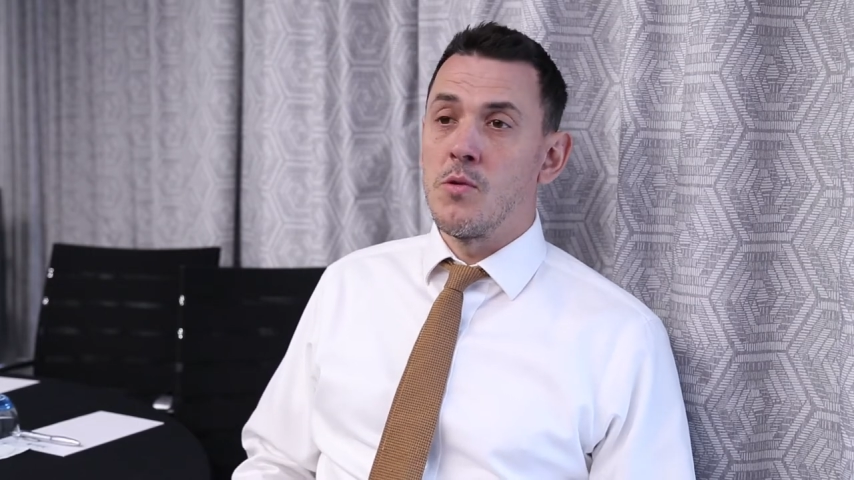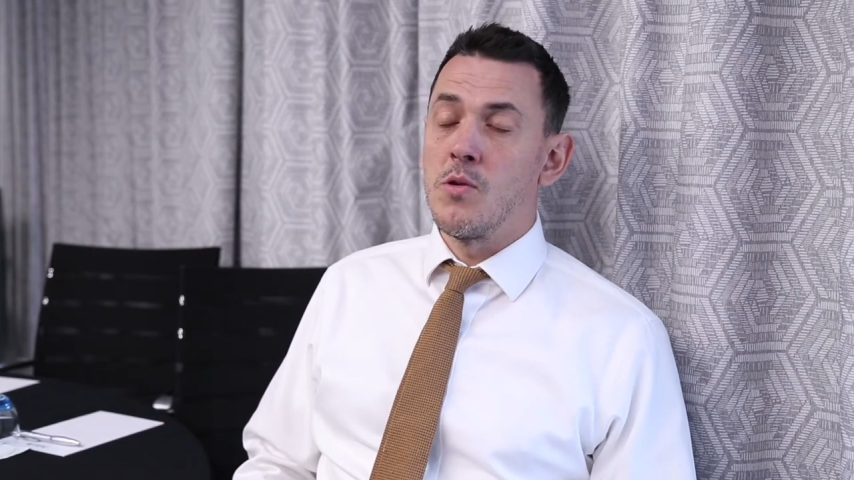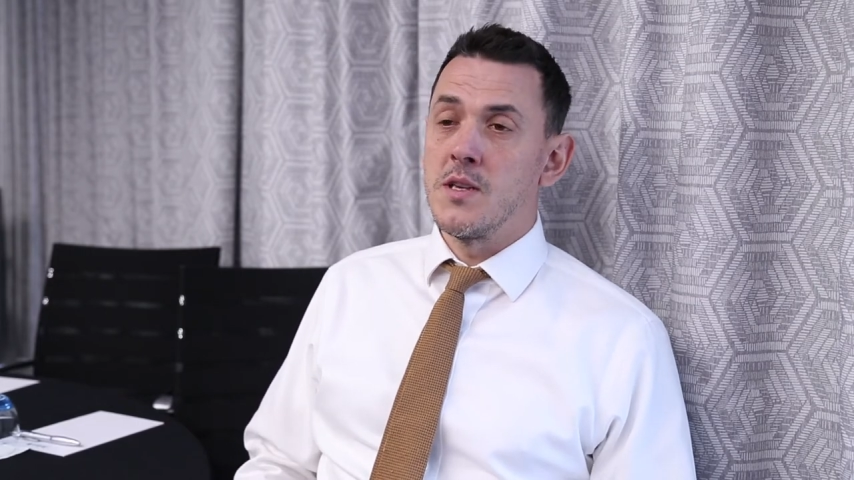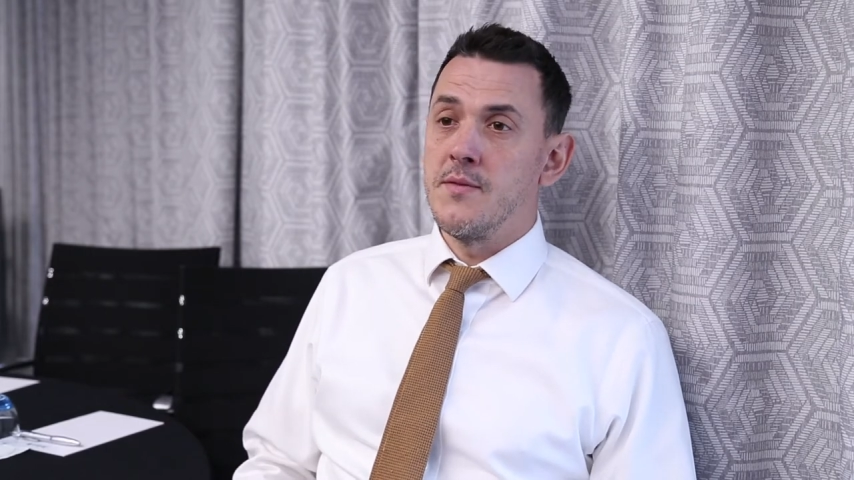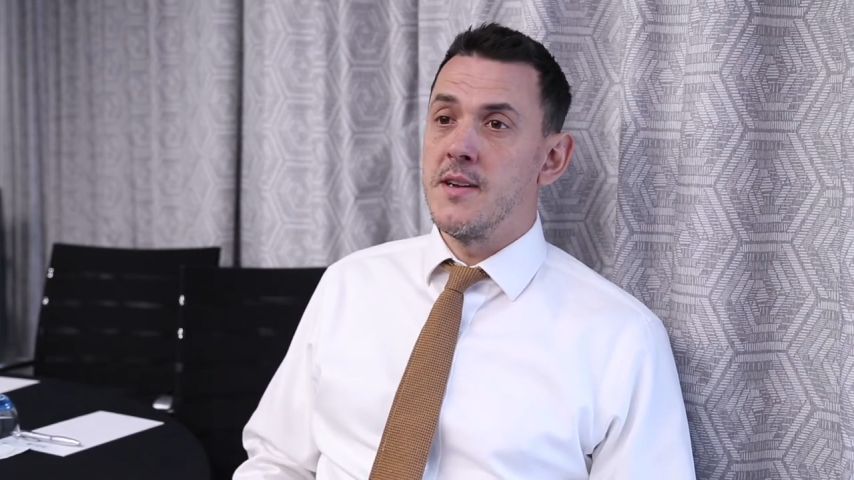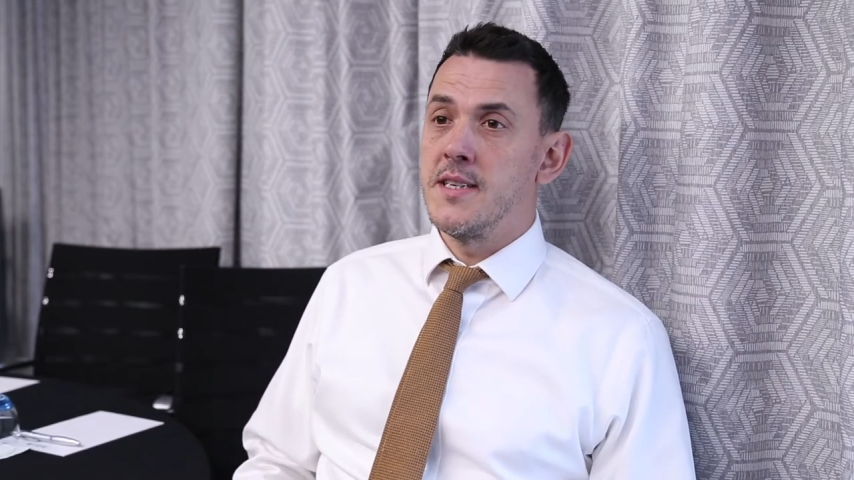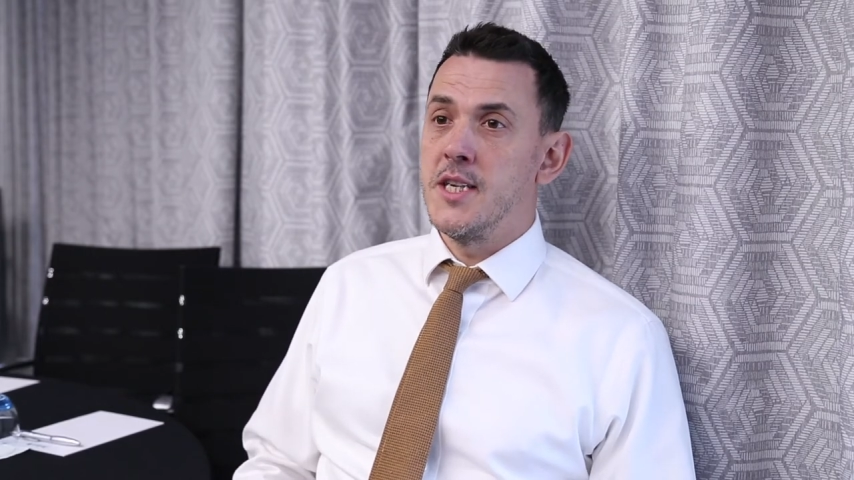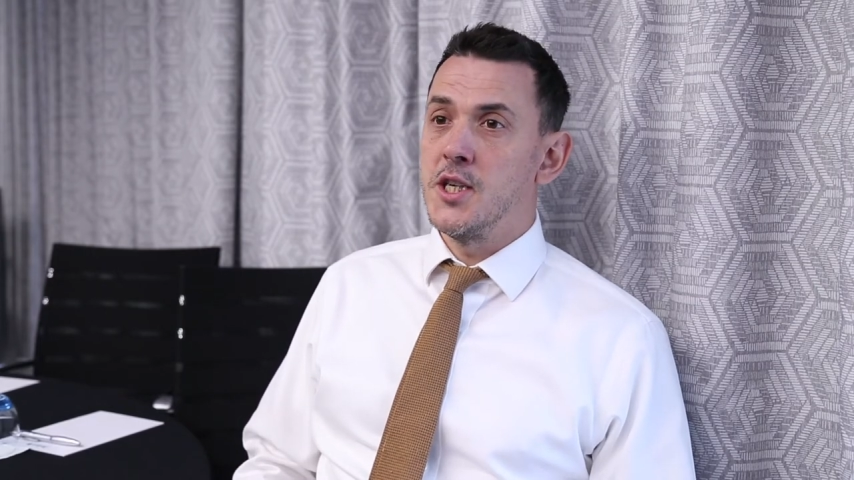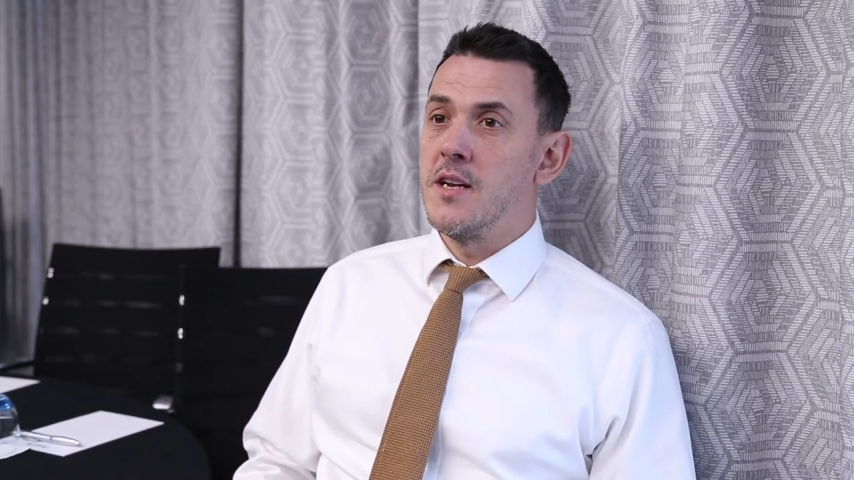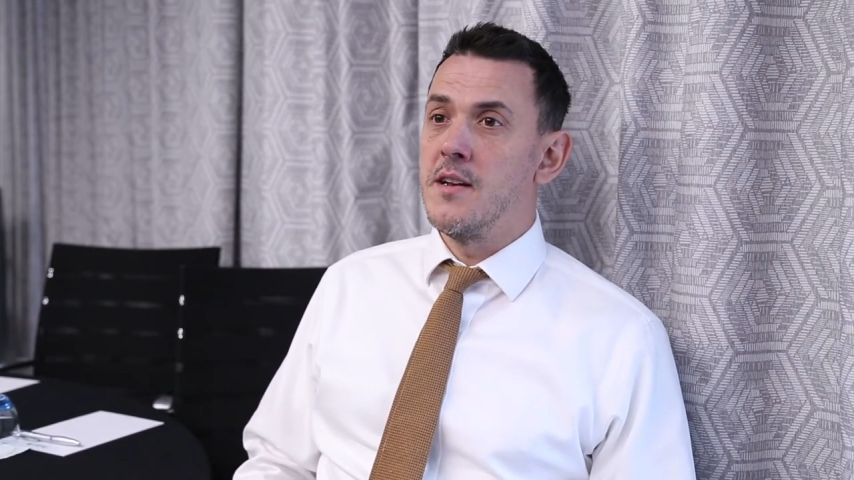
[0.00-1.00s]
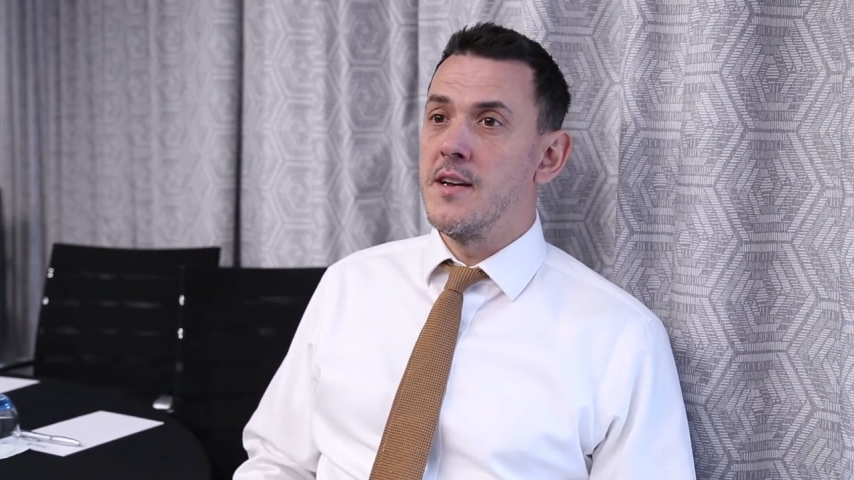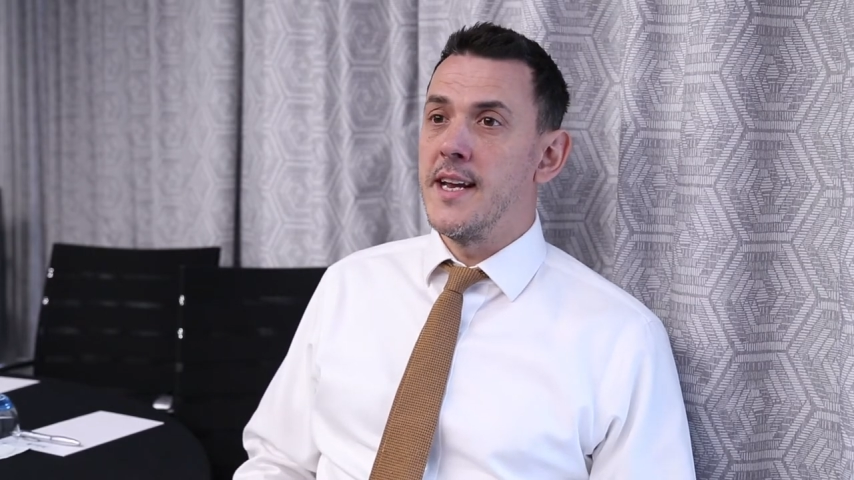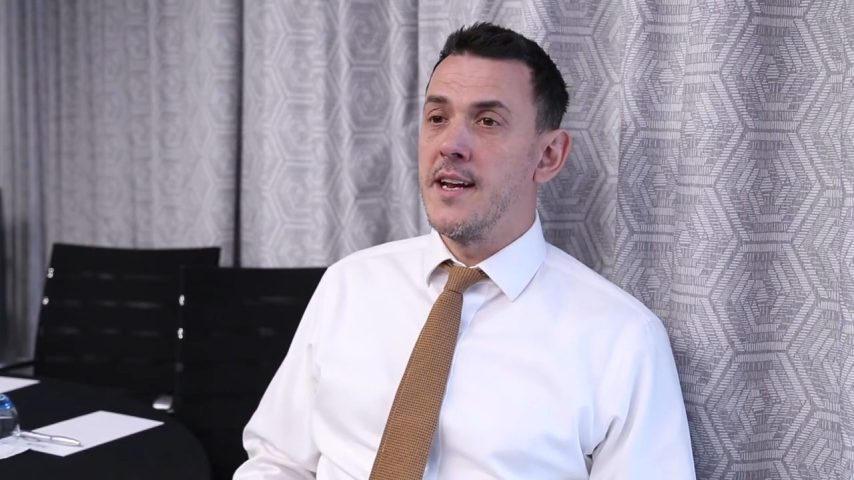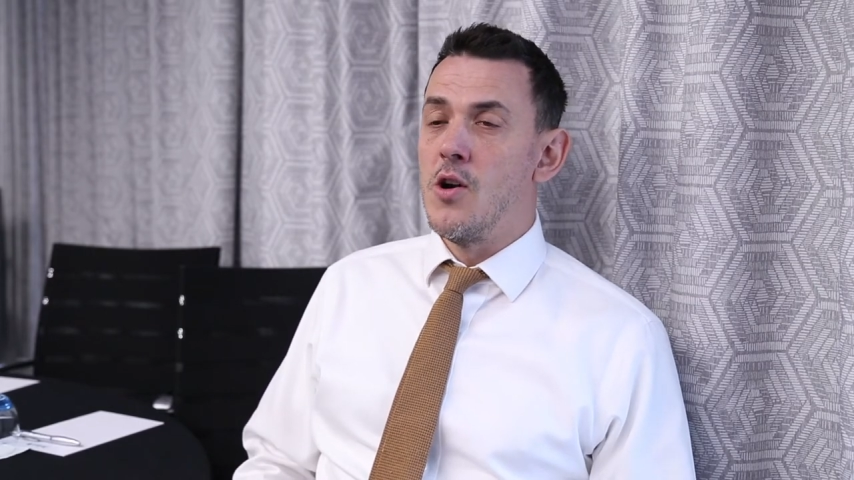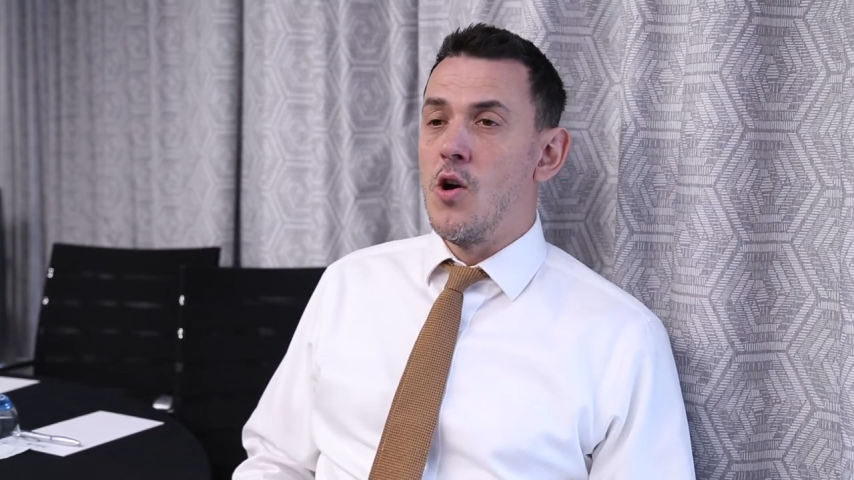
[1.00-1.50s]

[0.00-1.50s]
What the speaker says: quality of our teaching and learning,